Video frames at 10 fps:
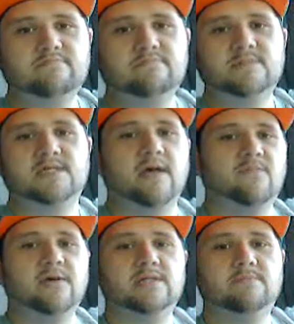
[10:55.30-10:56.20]
it's time
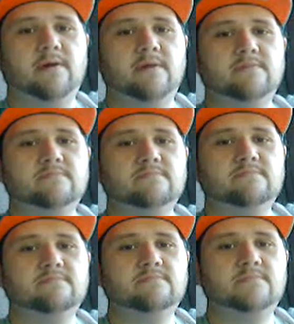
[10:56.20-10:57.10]
for us to part.
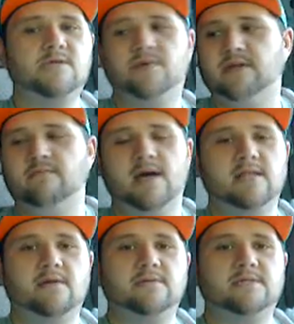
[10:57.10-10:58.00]
You've been in my
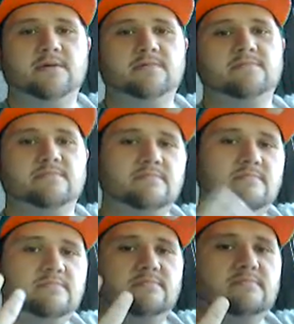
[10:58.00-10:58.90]
alone zone.
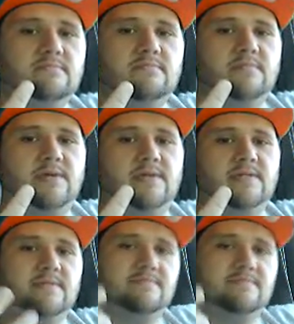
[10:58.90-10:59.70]
Peace.